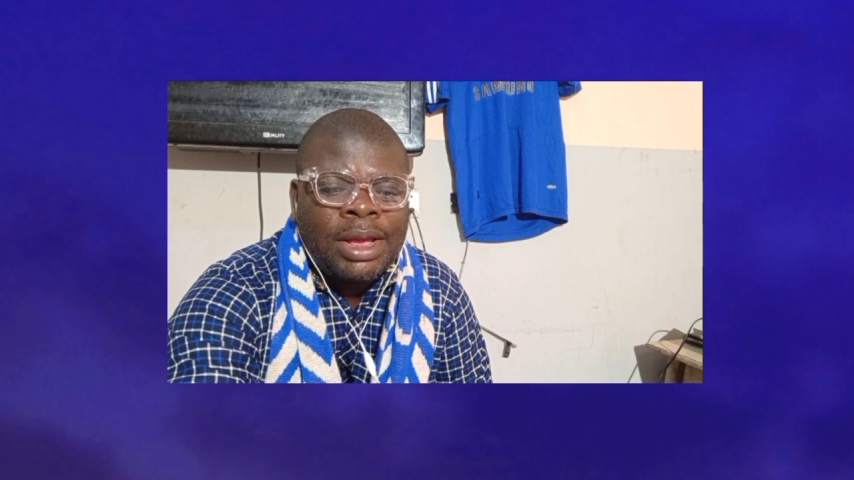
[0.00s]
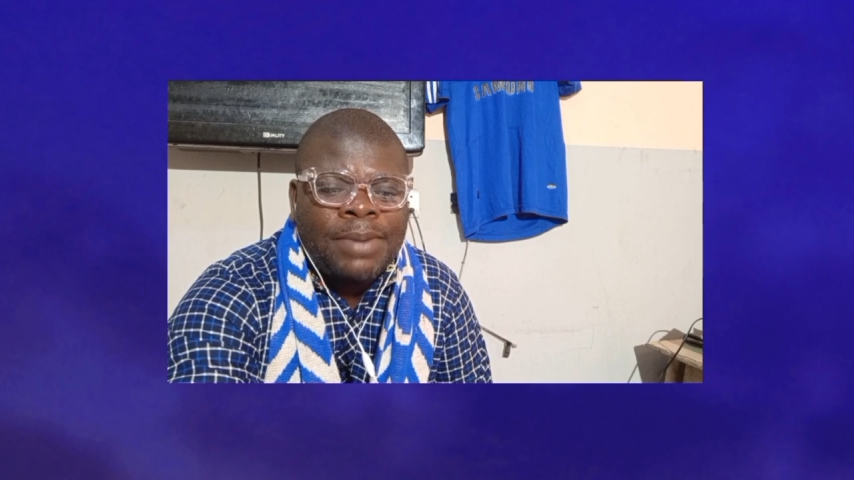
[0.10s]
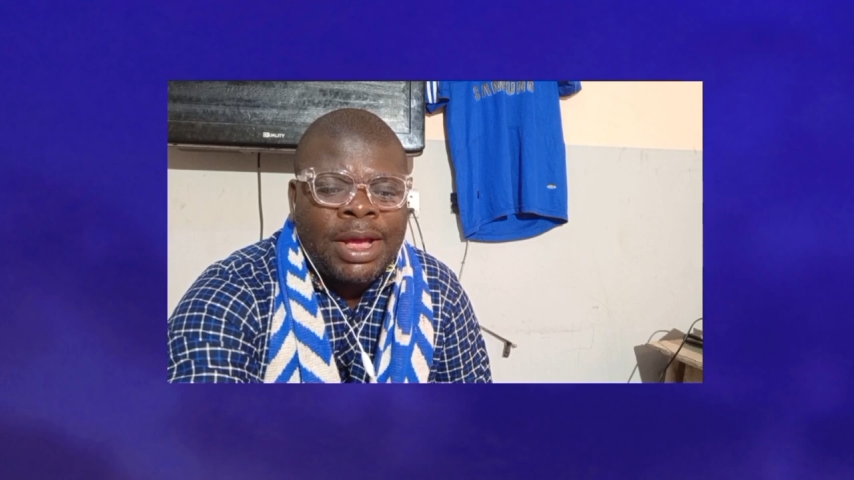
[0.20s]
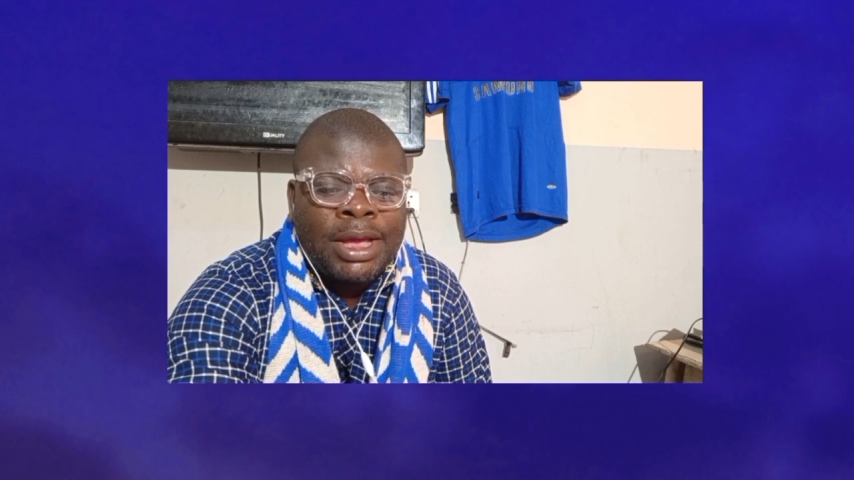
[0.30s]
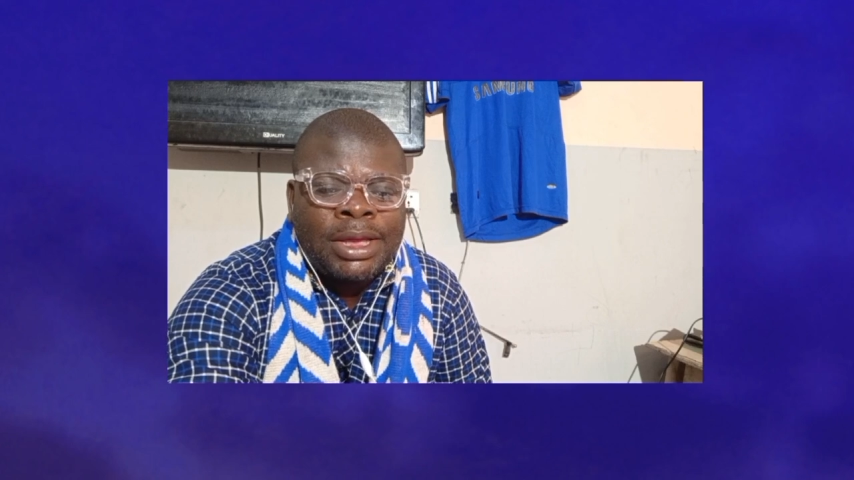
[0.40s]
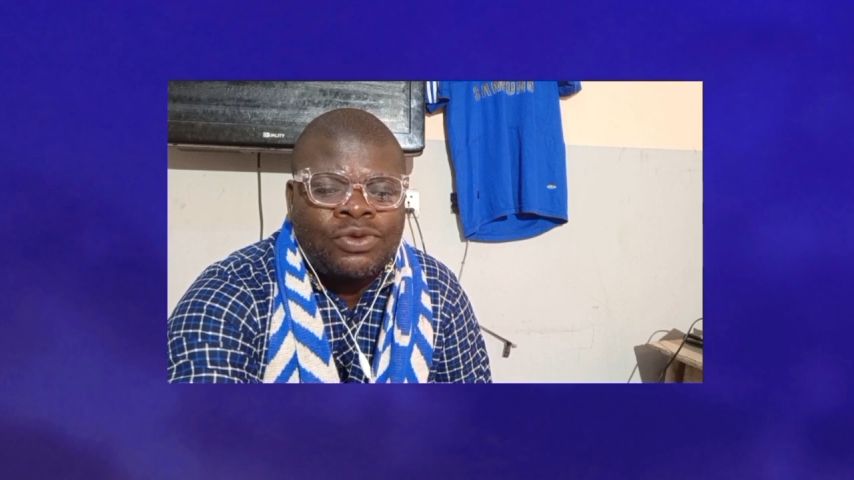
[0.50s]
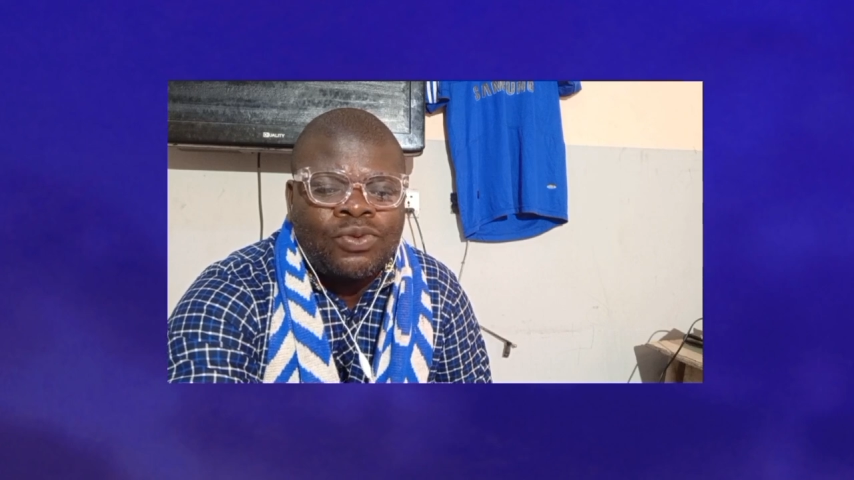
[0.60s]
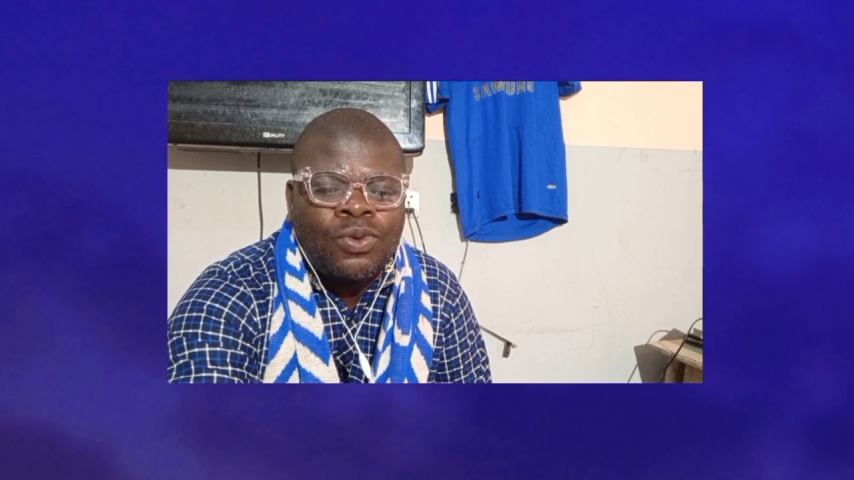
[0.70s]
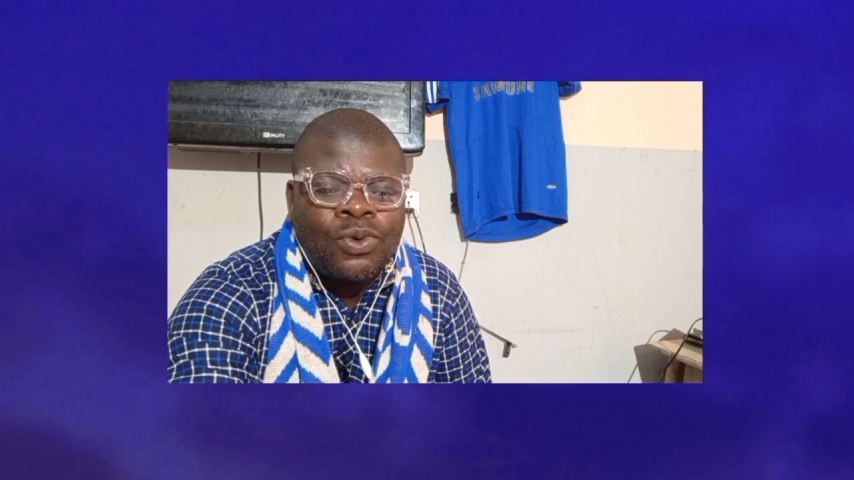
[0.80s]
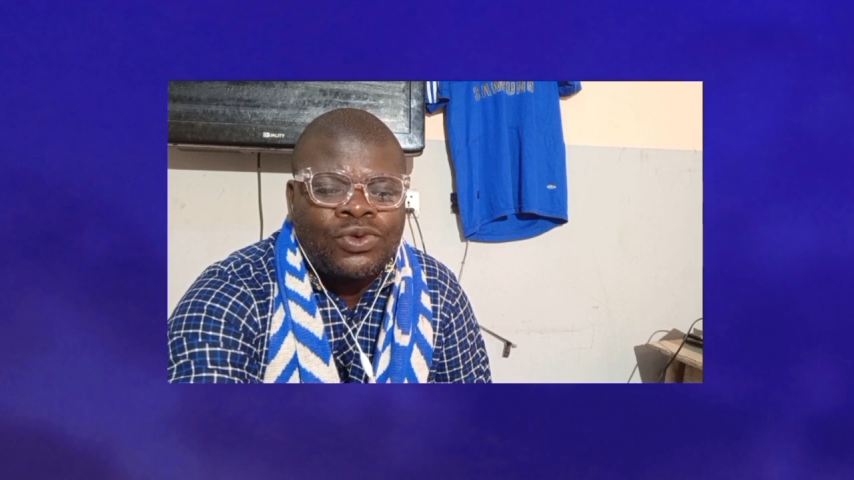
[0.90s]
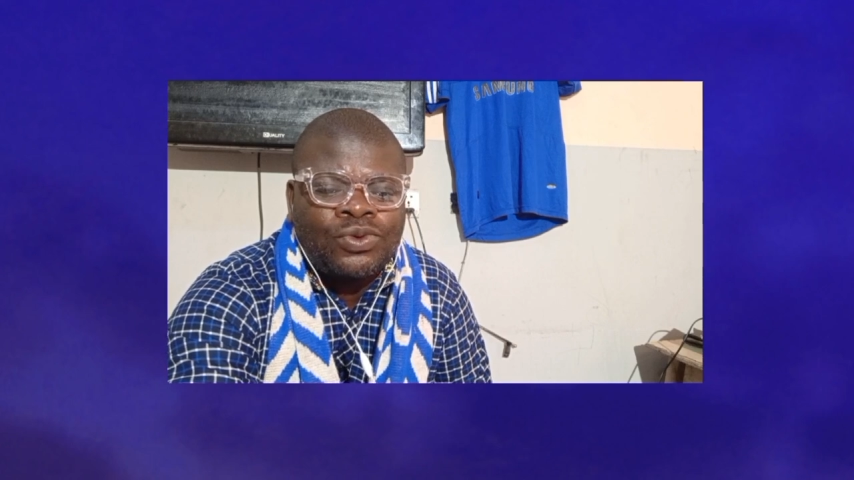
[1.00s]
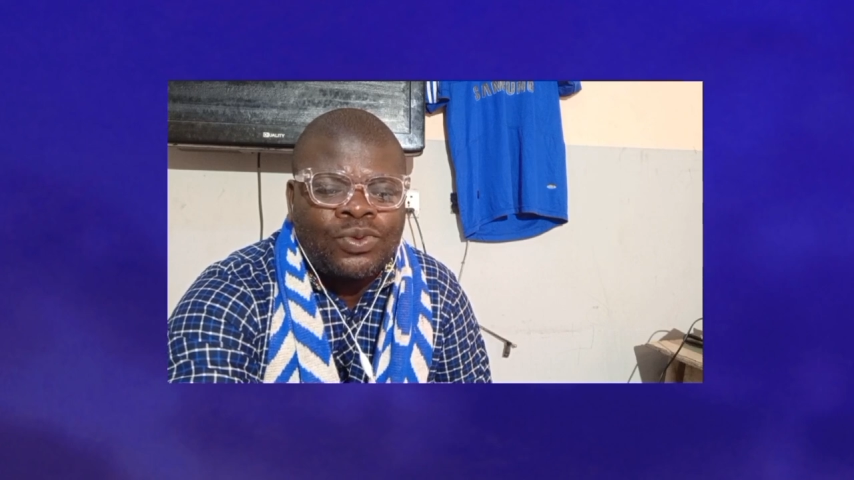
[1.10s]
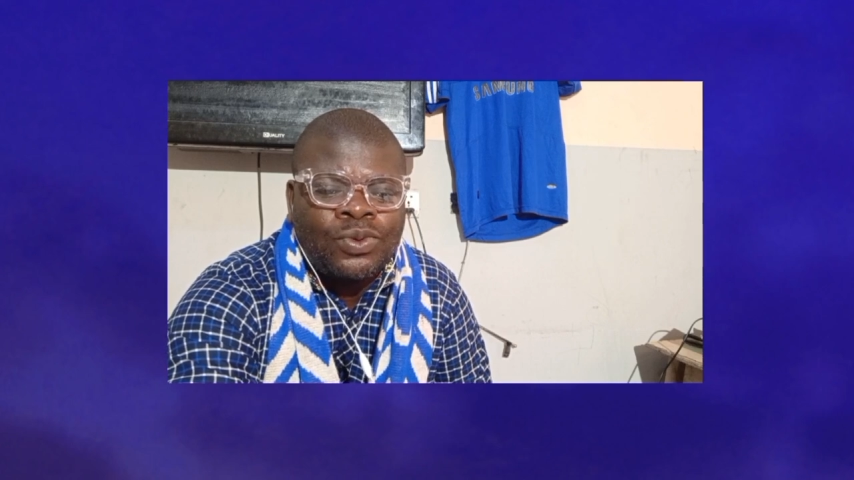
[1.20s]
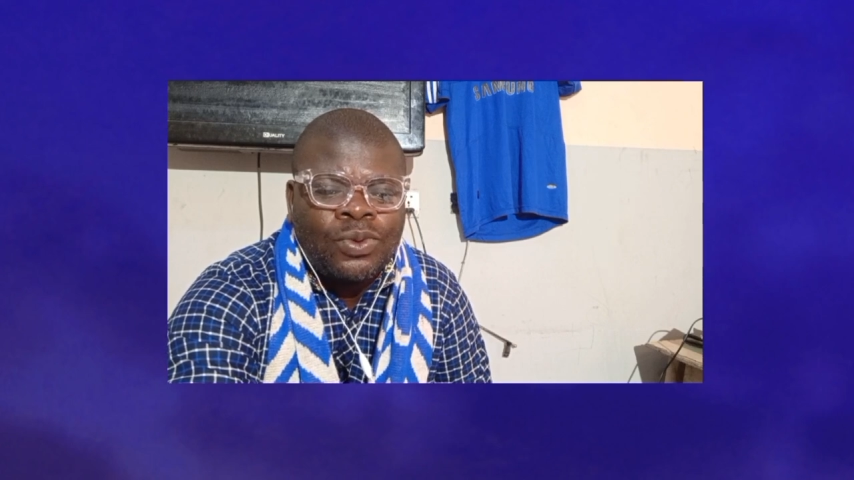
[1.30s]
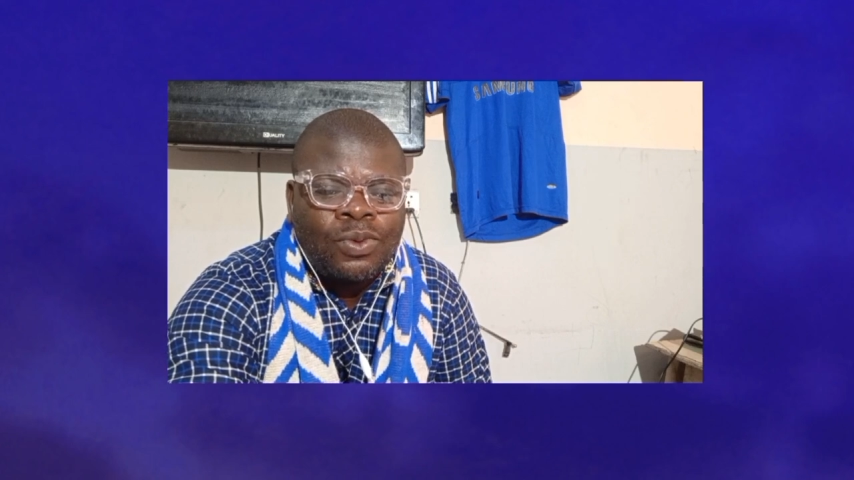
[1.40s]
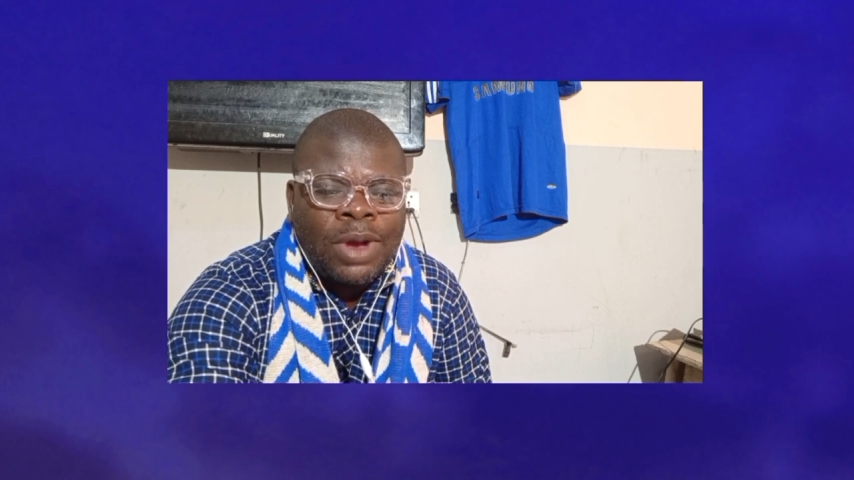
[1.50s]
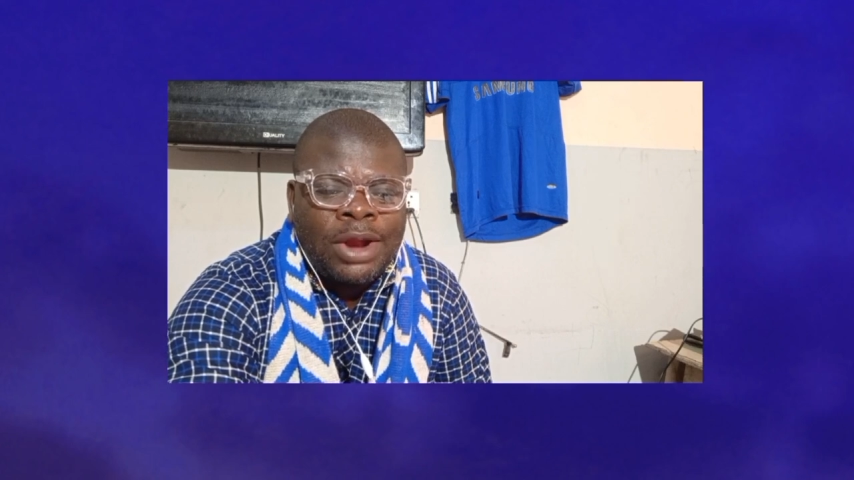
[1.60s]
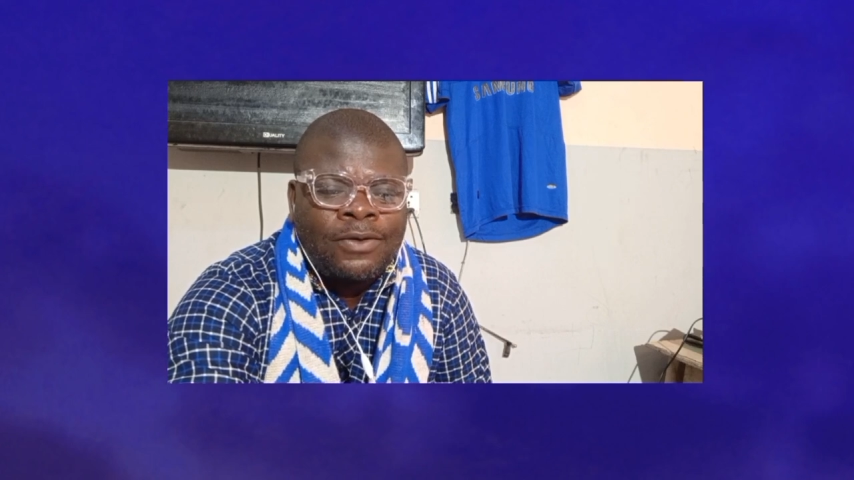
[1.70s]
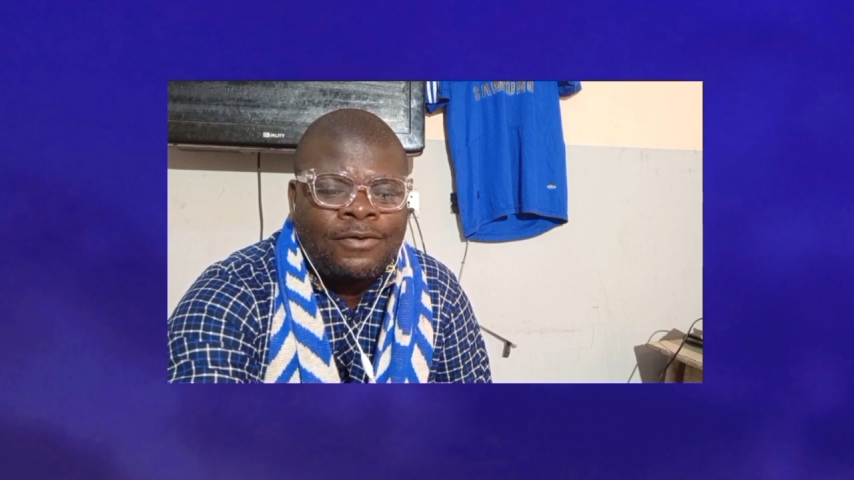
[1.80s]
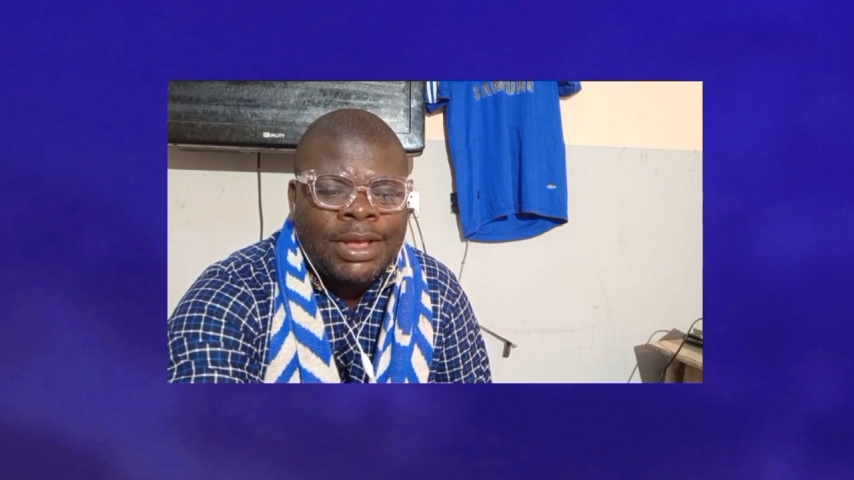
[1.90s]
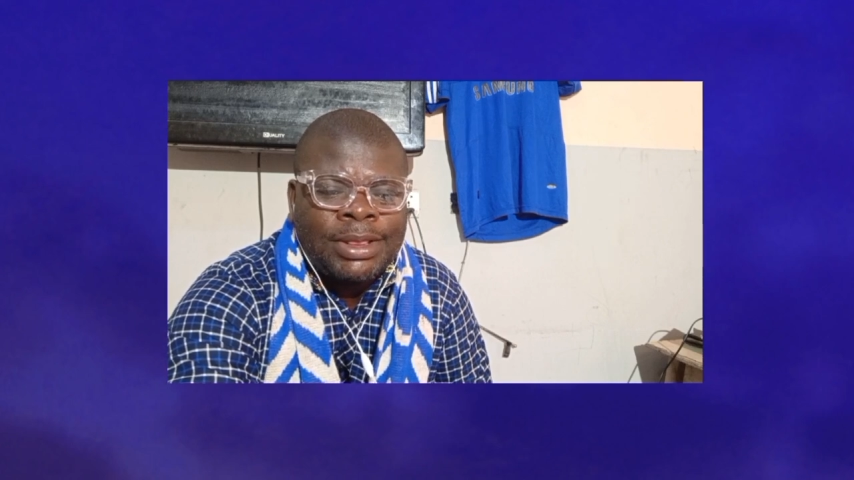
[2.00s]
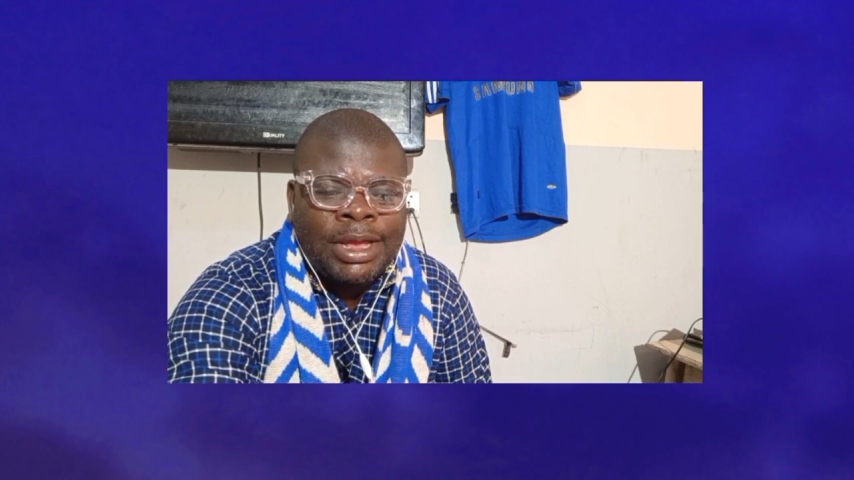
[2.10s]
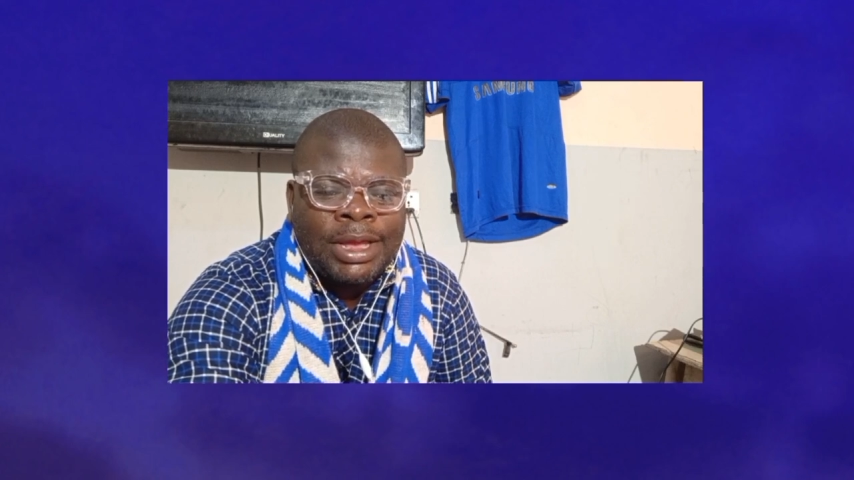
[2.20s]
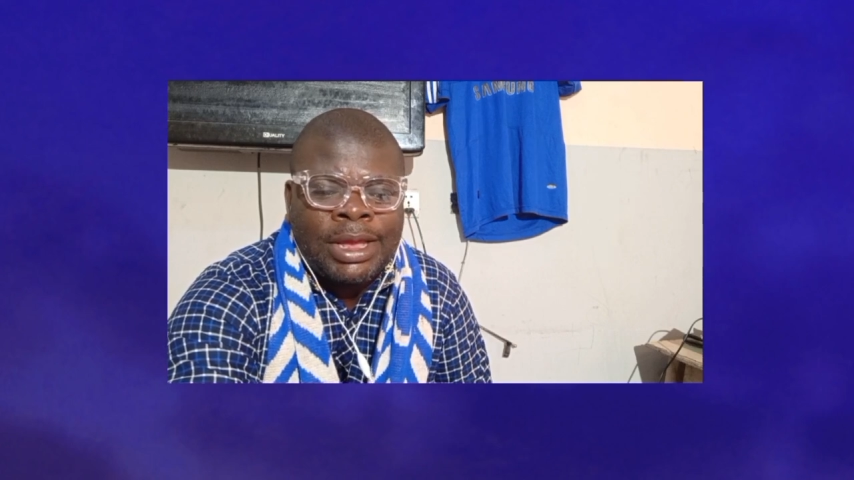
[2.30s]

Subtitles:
by 2-1 over there.